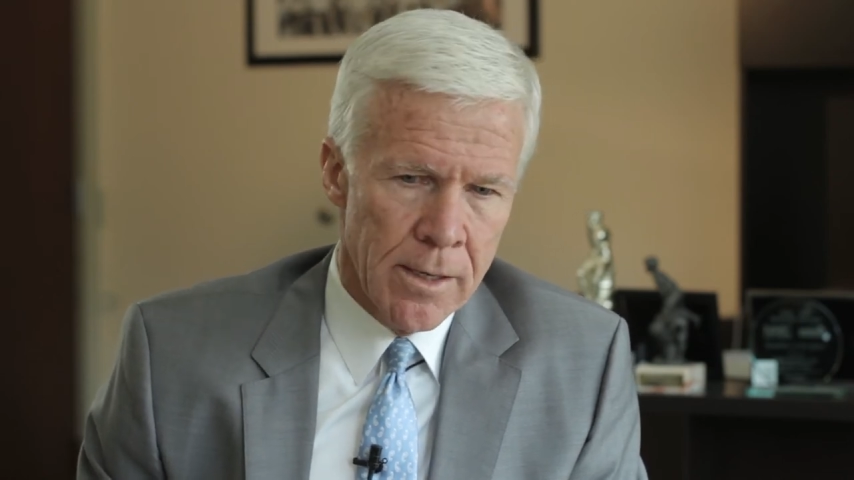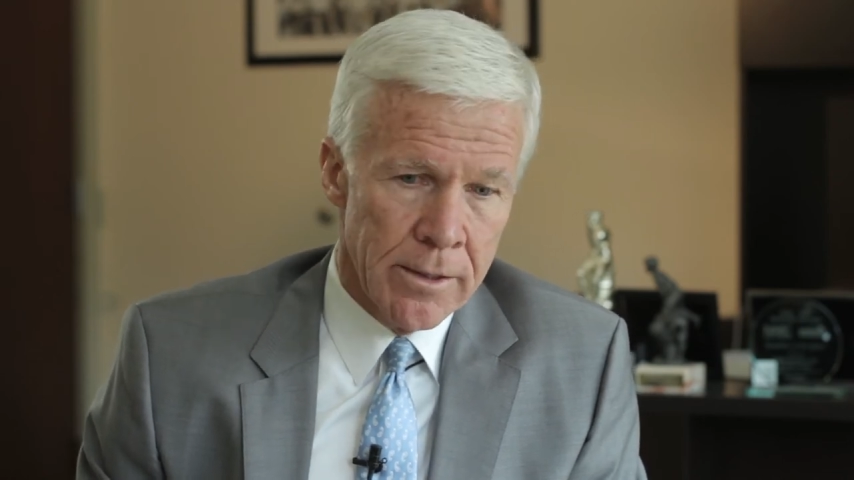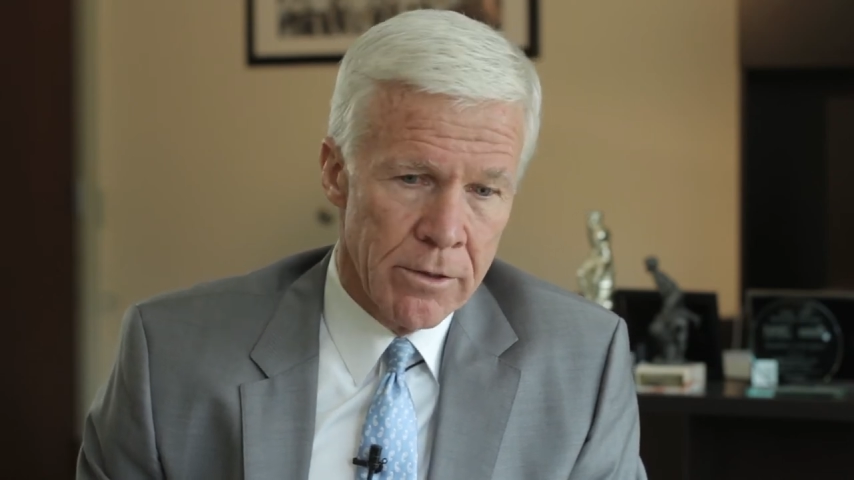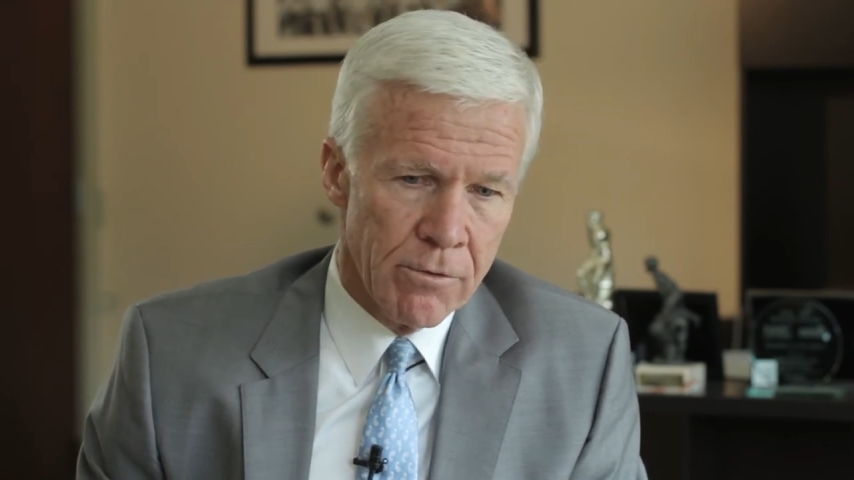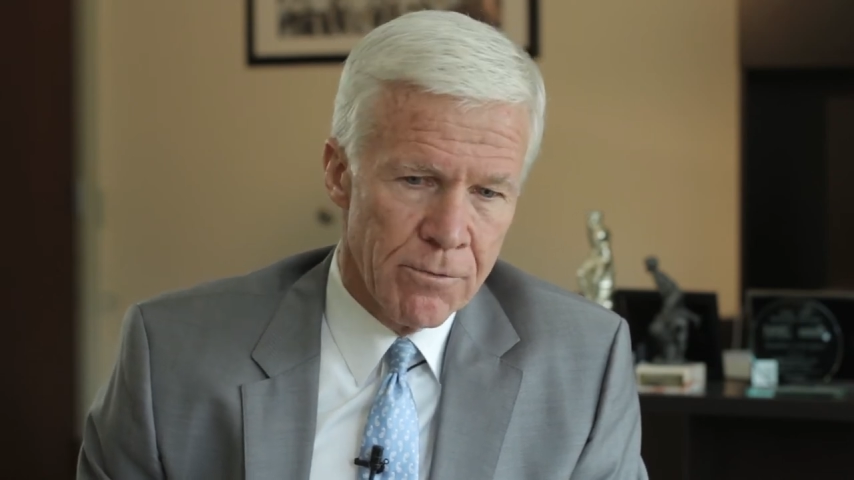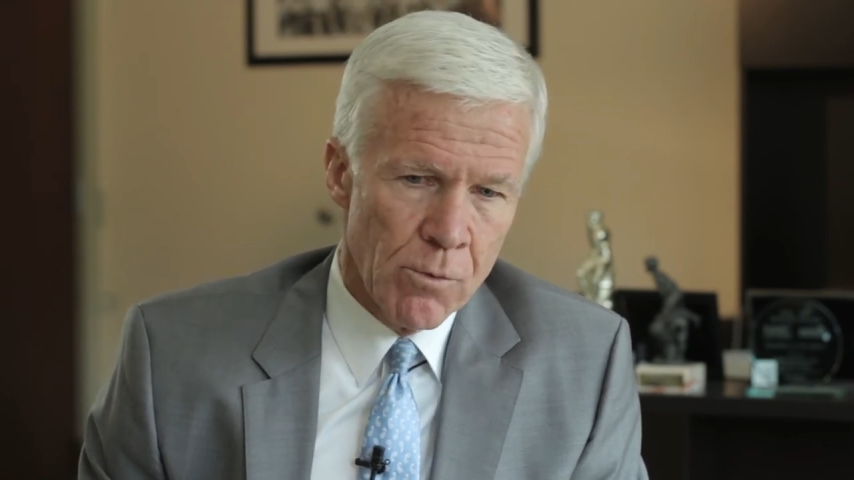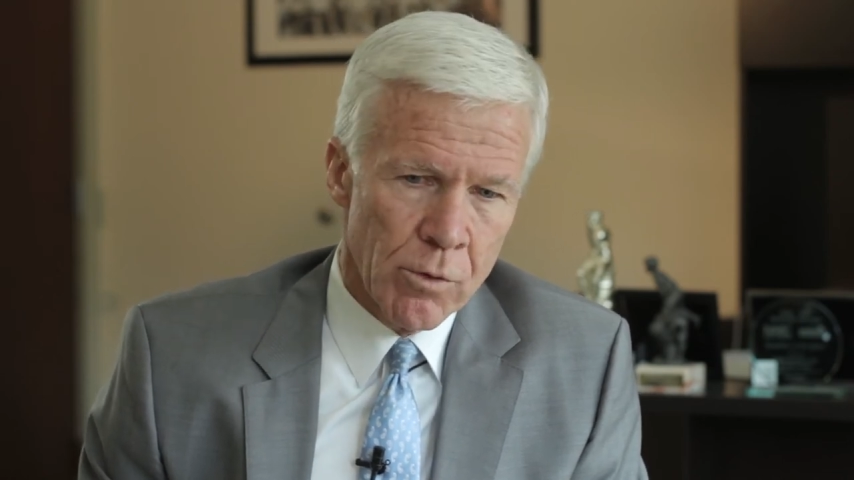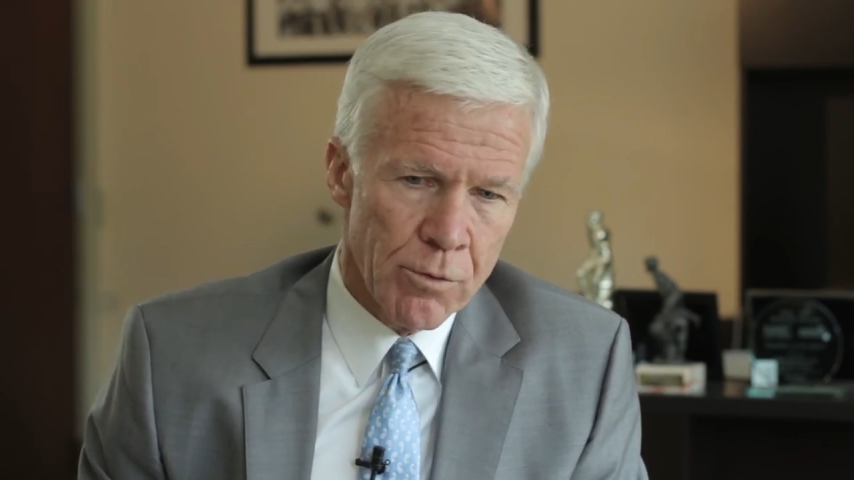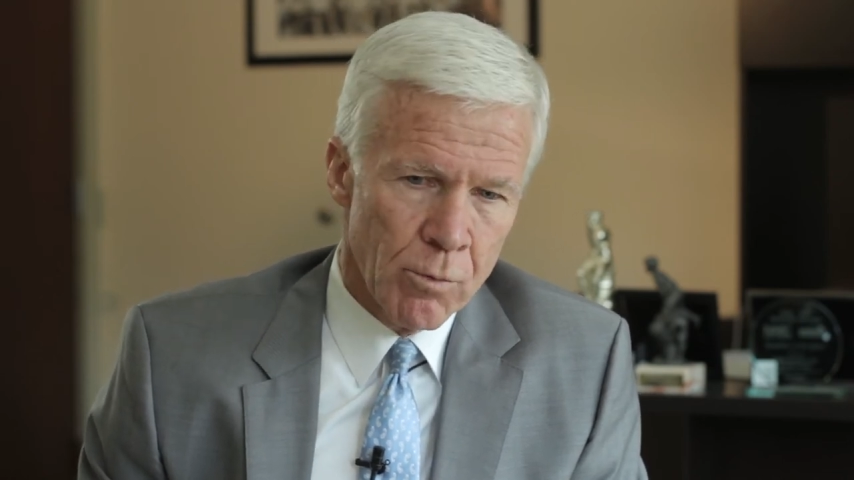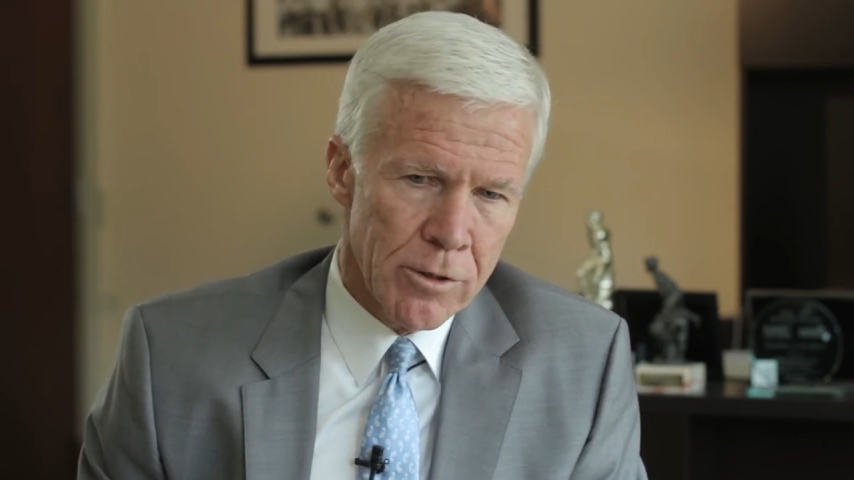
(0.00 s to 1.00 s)
And then the
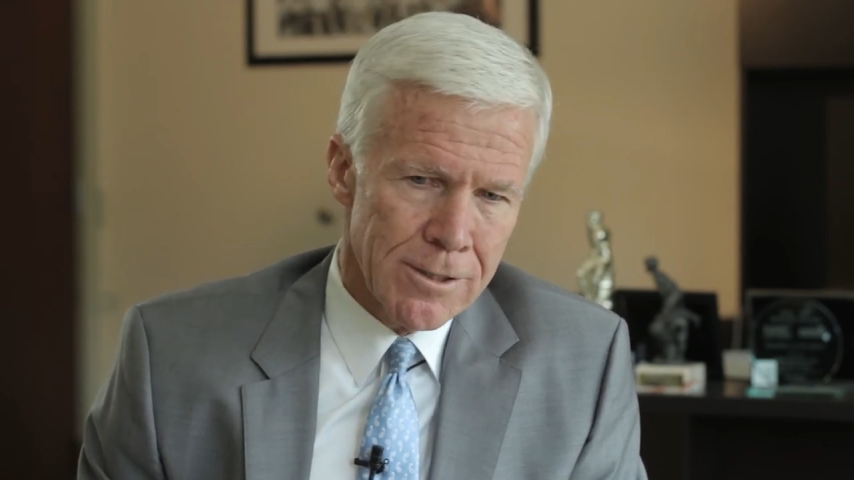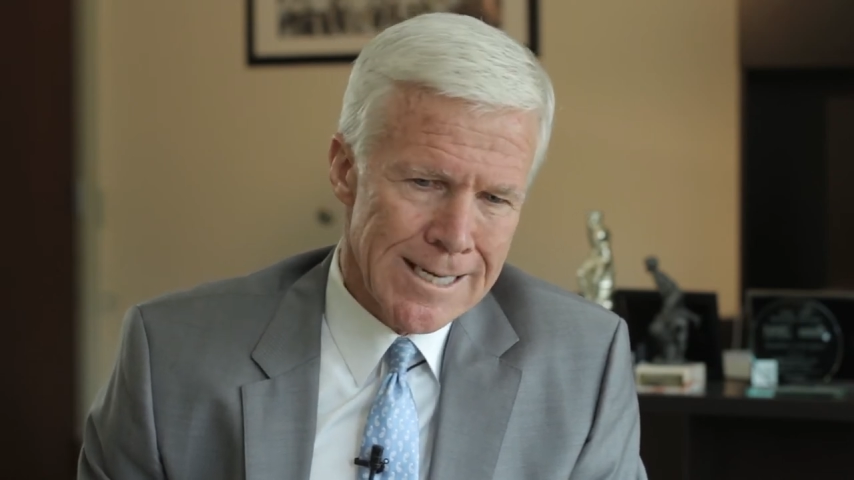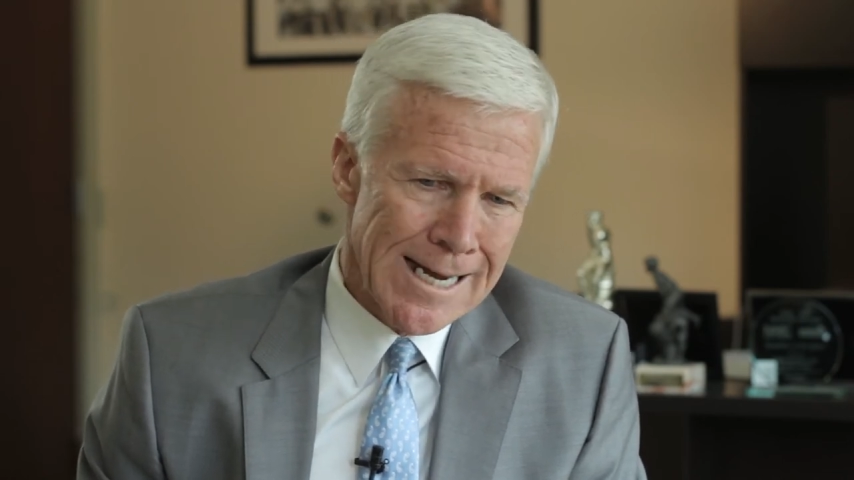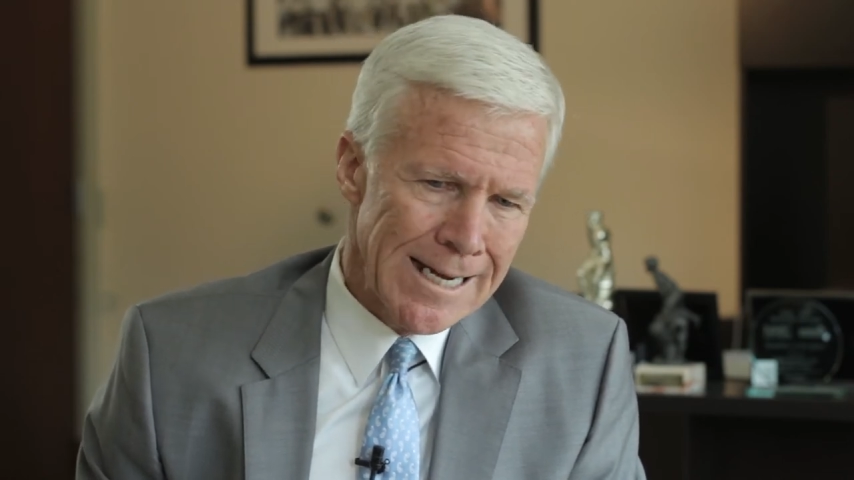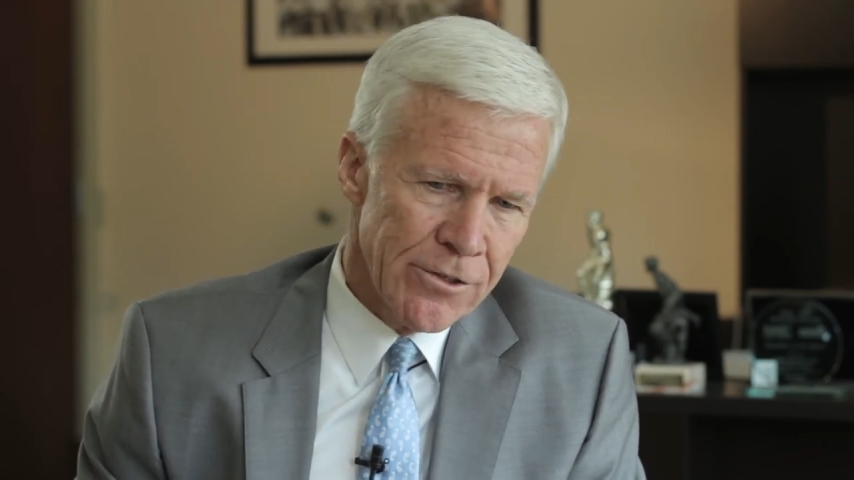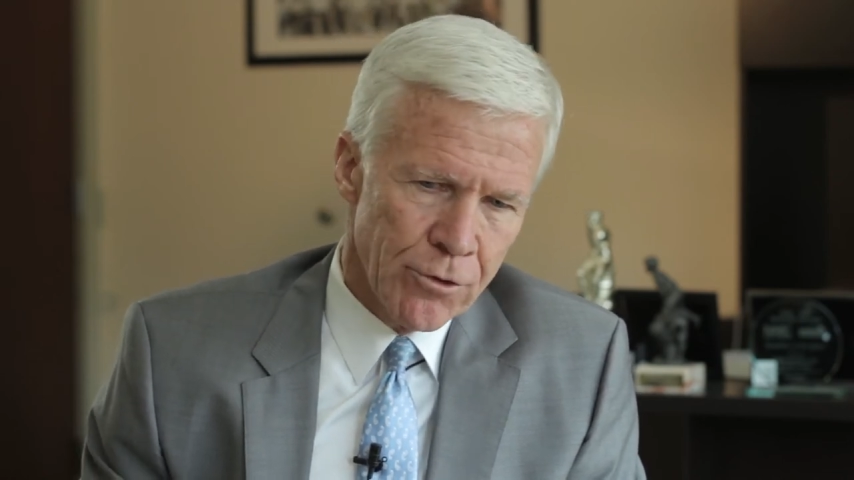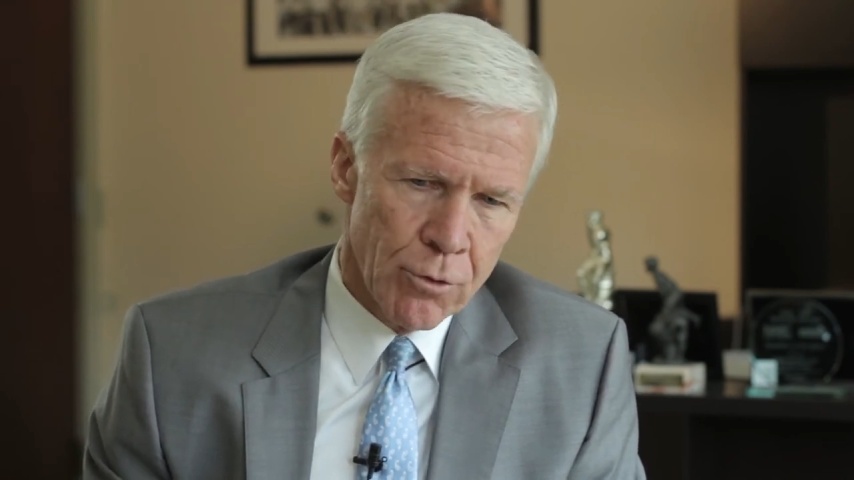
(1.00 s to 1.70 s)
fourth one ties it